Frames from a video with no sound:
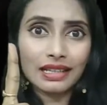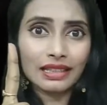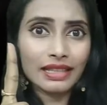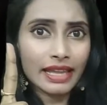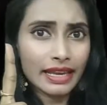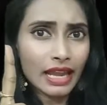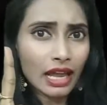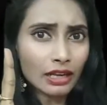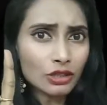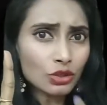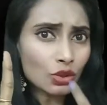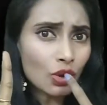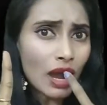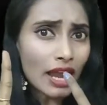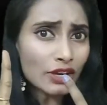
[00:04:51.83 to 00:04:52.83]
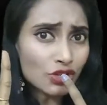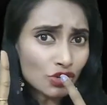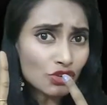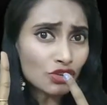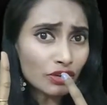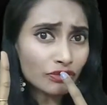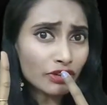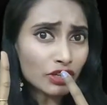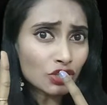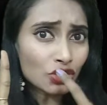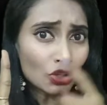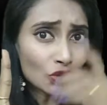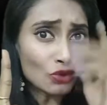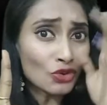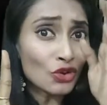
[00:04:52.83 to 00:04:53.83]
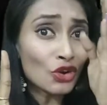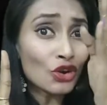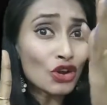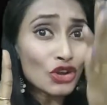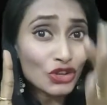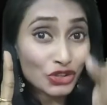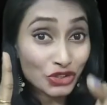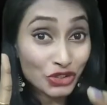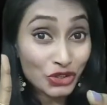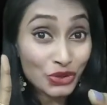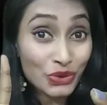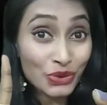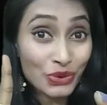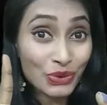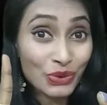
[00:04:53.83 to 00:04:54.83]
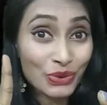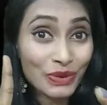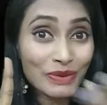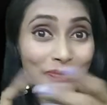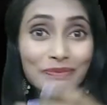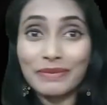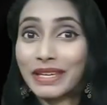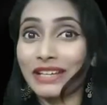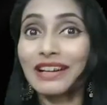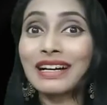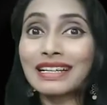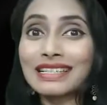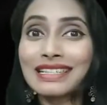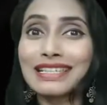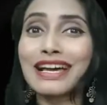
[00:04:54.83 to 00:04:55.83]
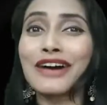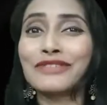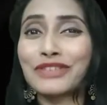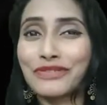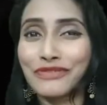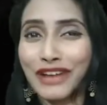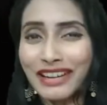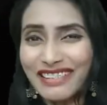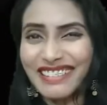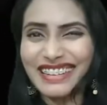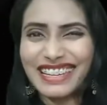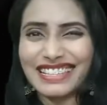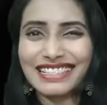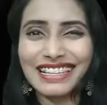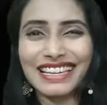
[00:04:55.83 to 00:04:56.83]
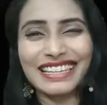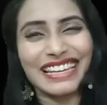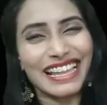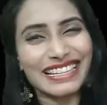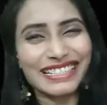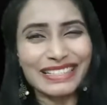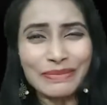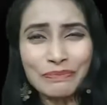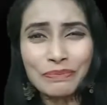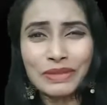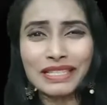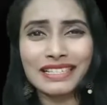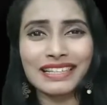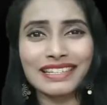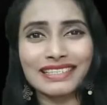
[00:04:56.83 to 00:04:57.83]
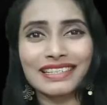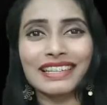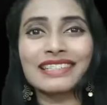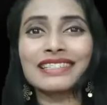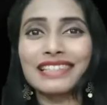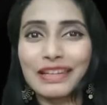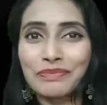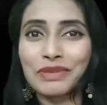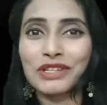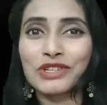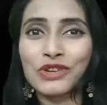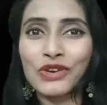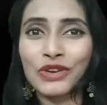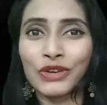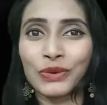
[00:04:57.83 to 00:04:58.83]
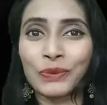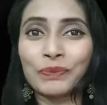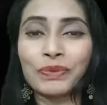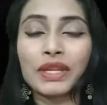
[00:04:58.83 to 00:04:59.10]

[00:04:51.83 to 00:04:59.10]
Then also I should refer to you. Because of the very reason, a simple sentence, let me show you.